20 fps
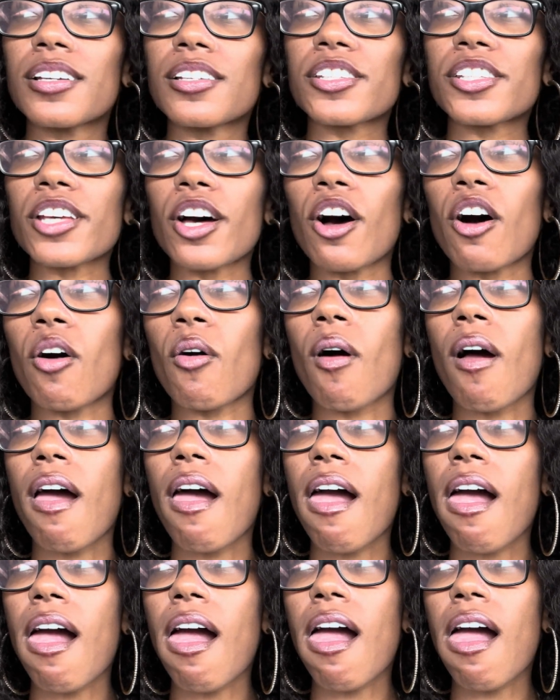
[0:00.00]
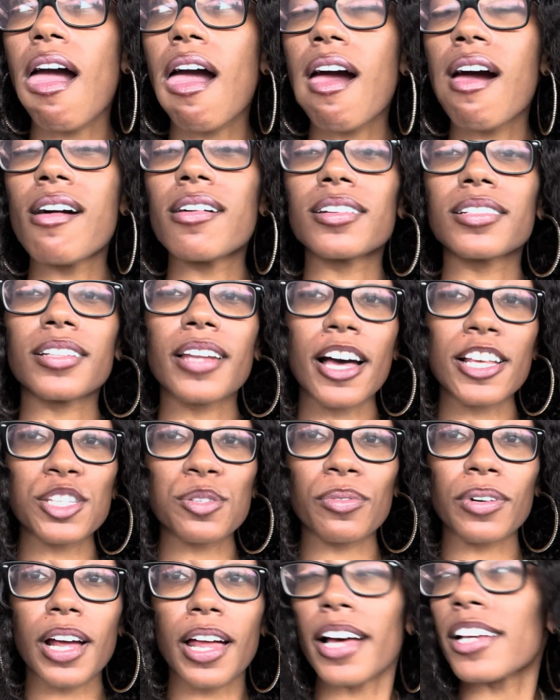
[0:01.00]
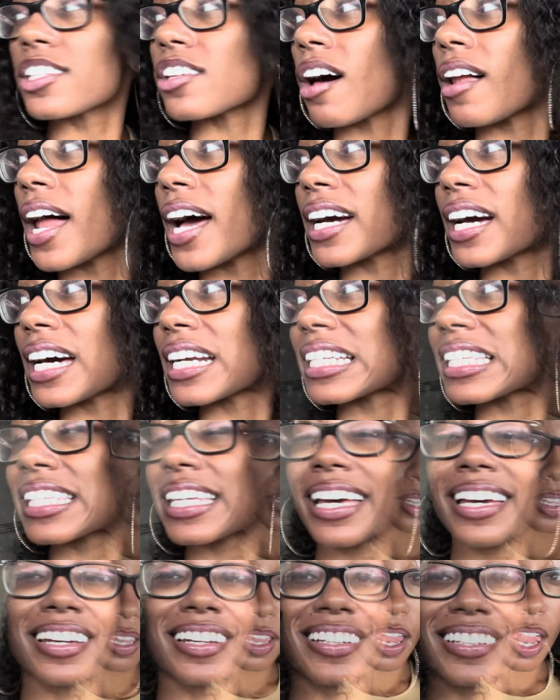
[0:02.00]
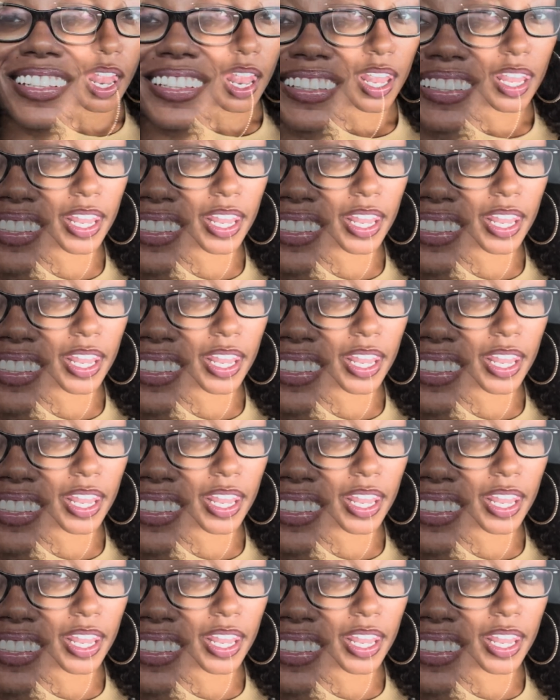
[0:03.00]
So that's all I gotta say.